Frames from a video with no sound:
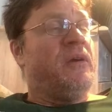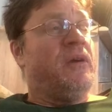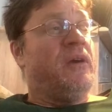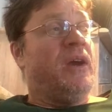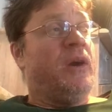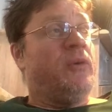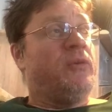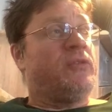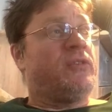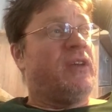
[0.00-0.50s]

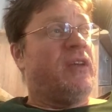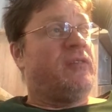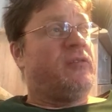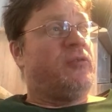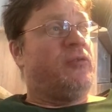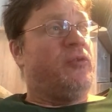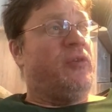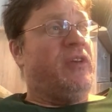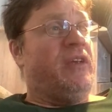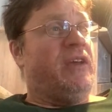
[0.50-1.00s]
I was at
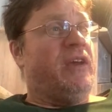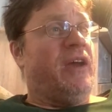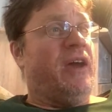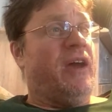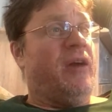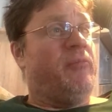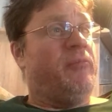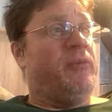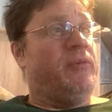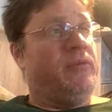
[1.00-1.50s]

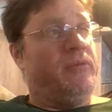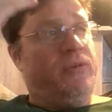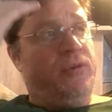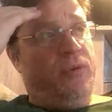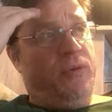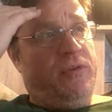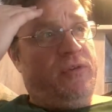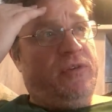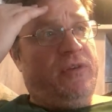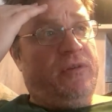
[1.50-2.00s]
rehab
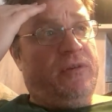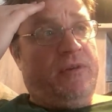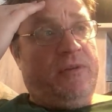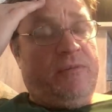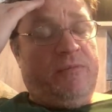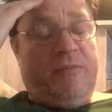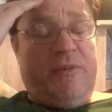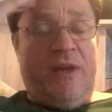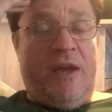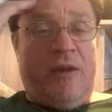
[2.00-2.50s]
doing the
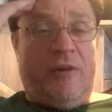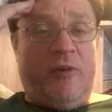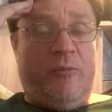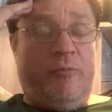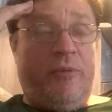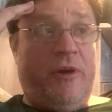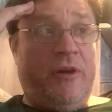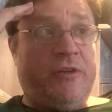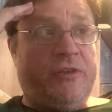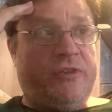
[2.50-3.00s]

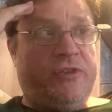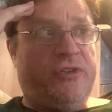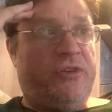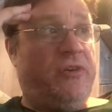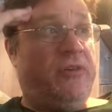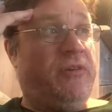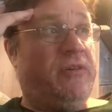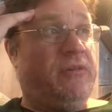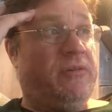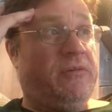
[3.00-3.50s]

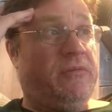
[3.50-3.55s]
acupuncture,